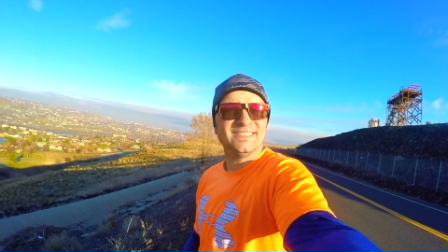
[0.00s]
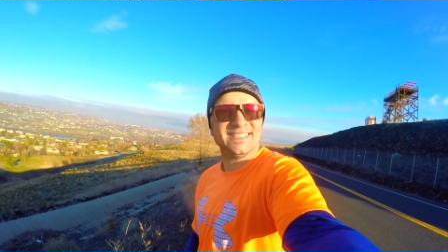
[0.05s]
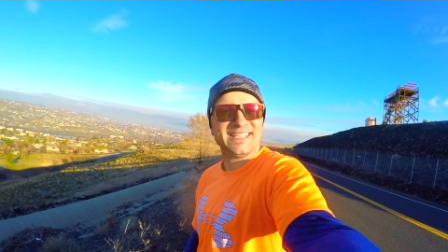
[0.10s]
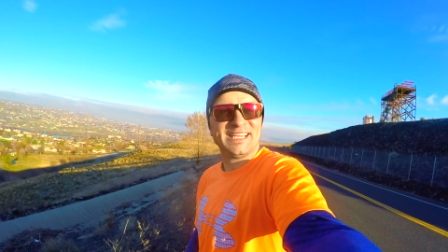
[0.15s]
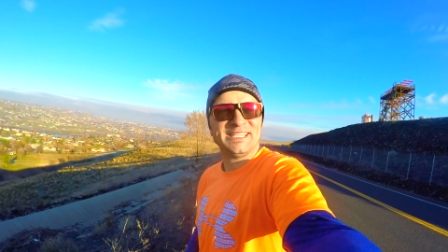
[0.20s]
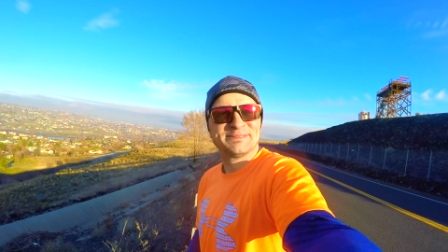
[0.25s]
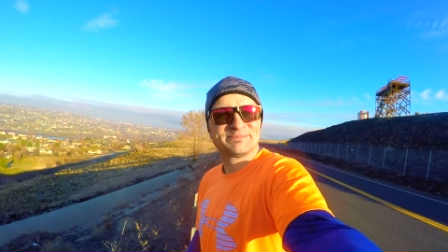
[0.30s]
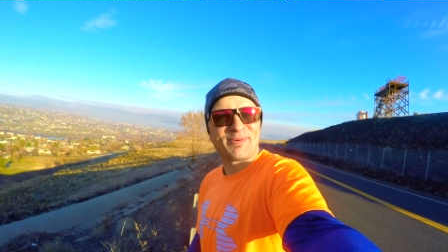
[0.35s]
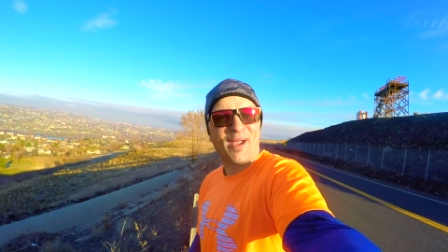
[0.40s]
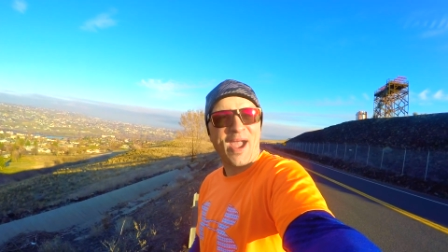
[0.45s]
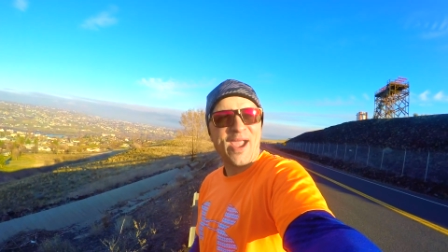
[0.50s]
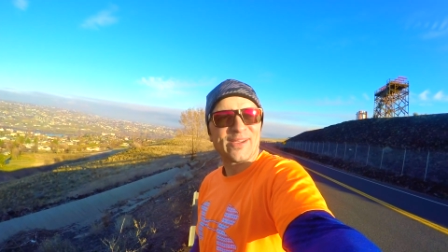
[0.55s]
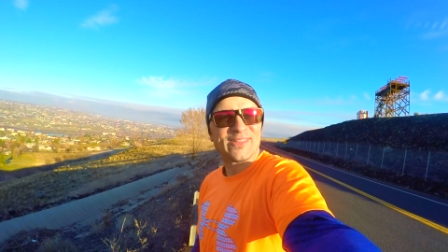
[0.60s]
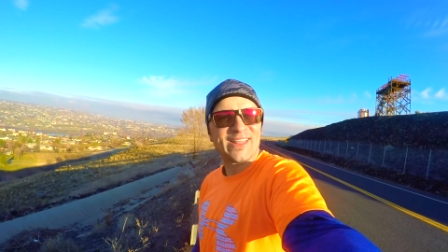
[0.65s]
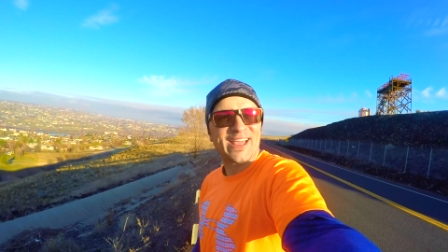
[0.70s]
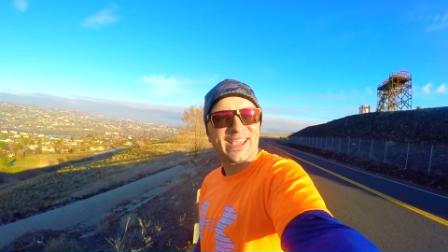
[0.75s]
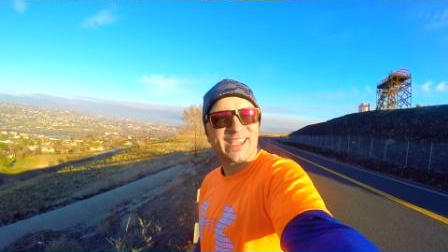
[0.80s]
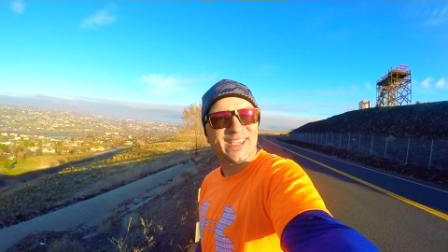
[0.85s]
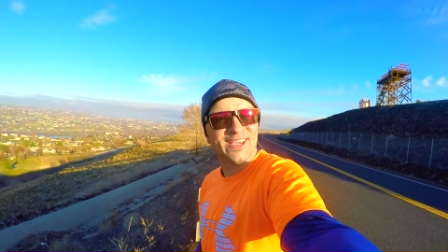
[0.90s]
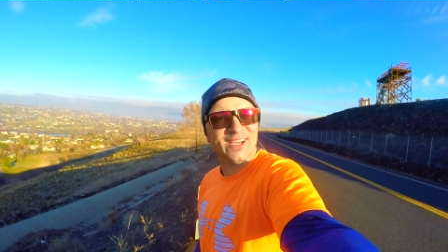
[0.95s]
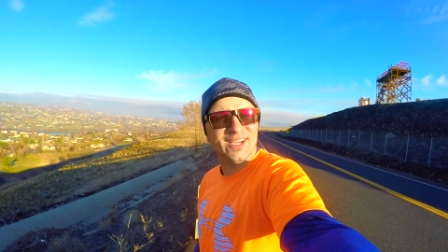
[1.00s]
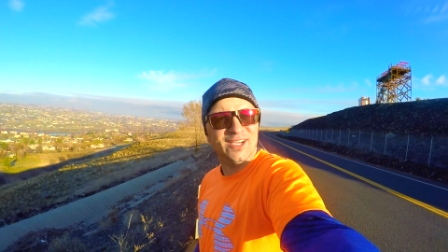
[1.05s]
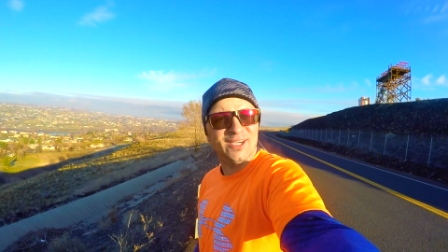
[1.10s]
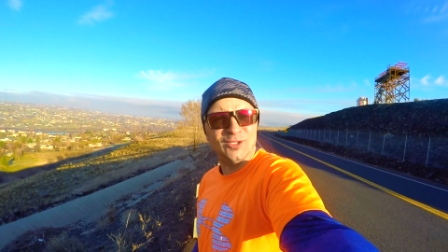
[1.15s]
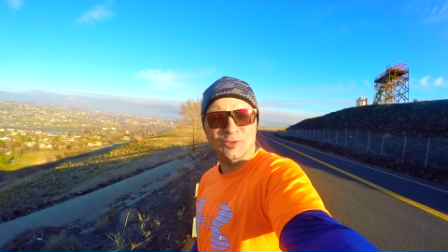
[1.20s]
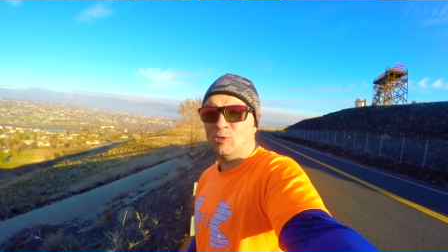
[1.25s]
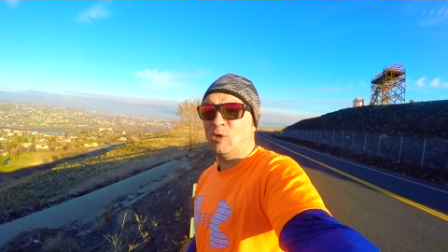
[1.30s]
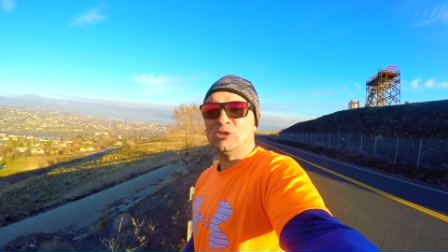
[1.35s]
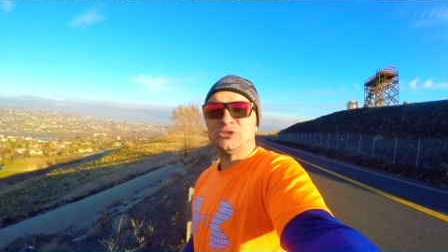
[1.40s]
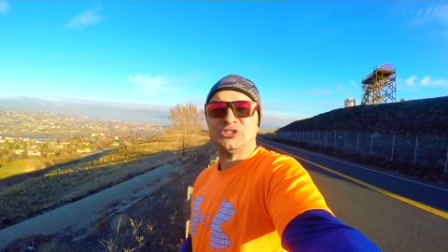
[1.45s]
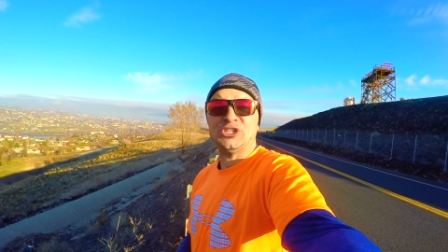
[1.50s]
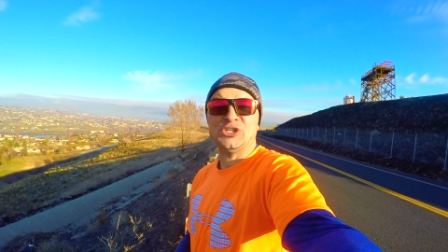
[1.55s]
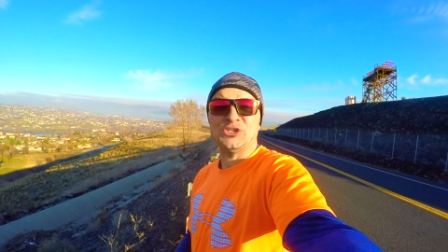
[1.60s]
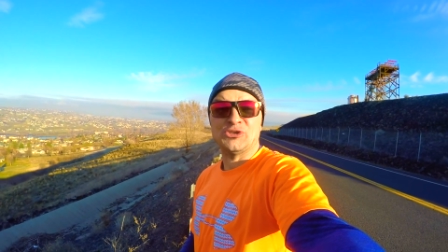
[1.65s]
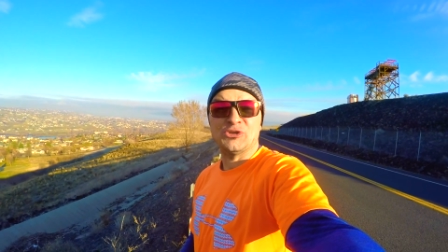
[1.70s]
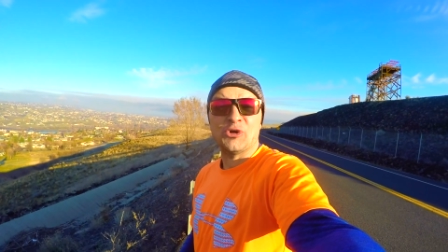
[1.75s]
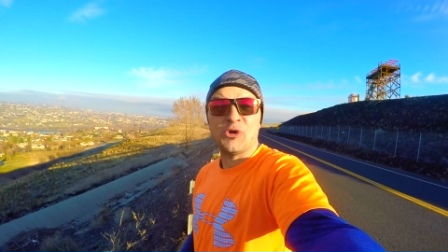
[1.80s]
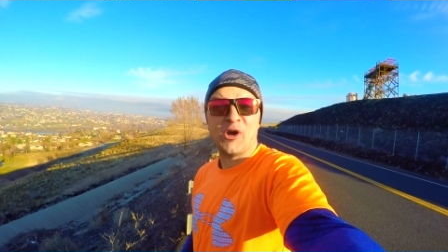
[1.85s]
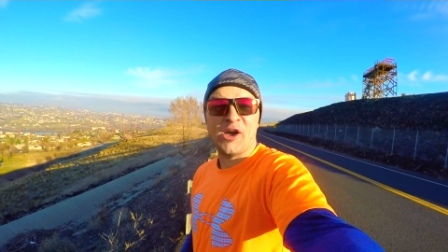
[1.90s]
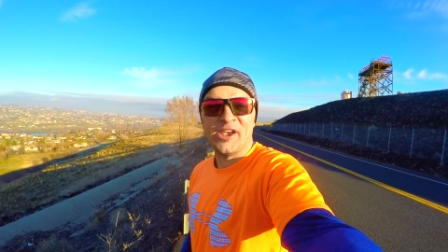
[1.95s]
He's probably like, what's he
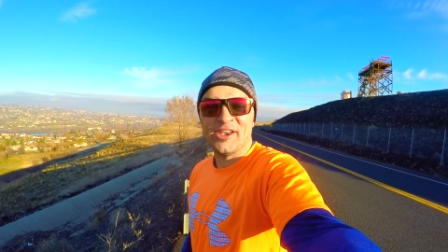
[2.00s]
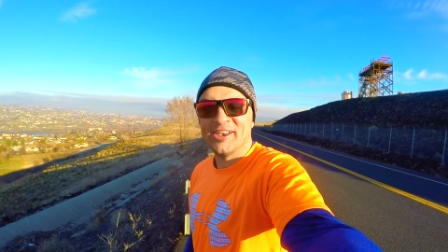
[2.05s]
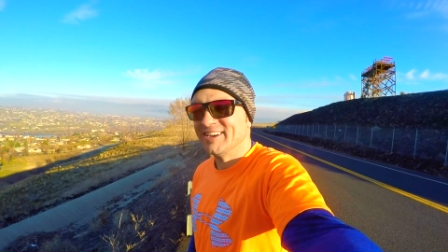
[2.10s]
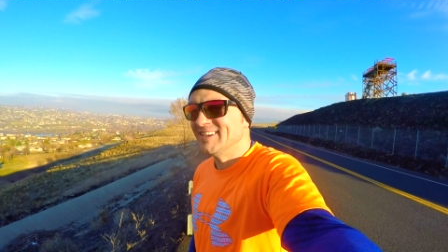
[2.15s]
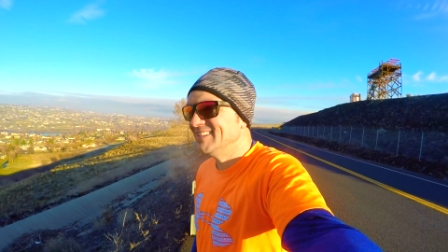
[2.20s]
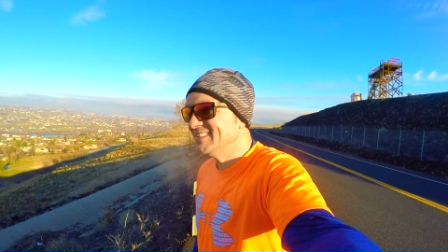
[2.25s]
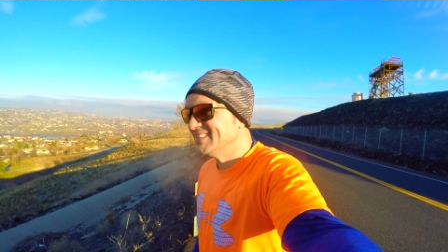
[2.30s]
doing?